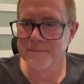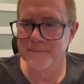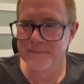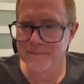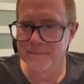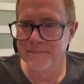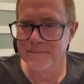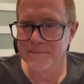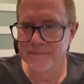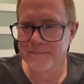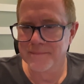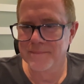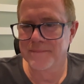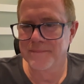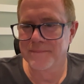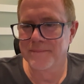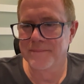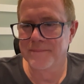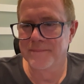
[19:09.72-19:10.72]

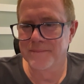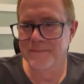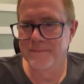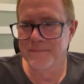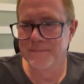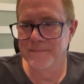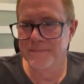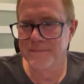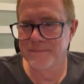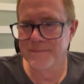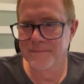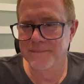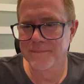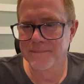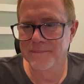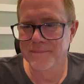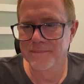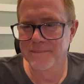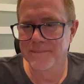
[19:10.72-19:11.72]

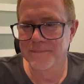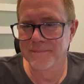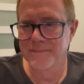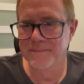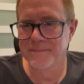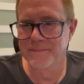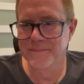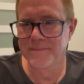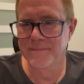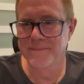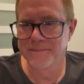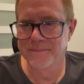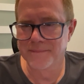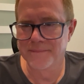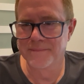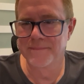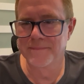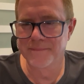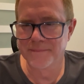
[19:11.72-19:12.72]

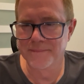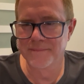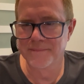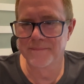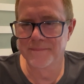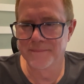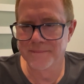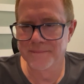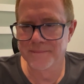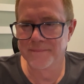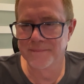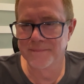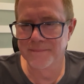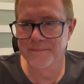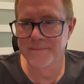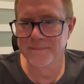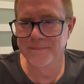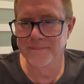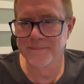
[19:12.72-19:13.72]

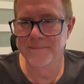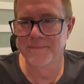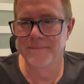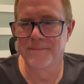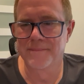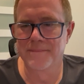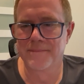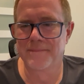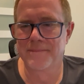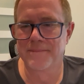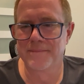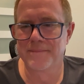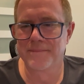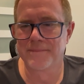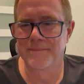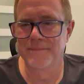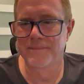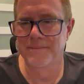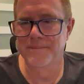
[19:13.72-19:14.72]

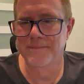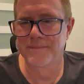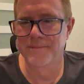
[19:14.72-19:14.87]
(silent)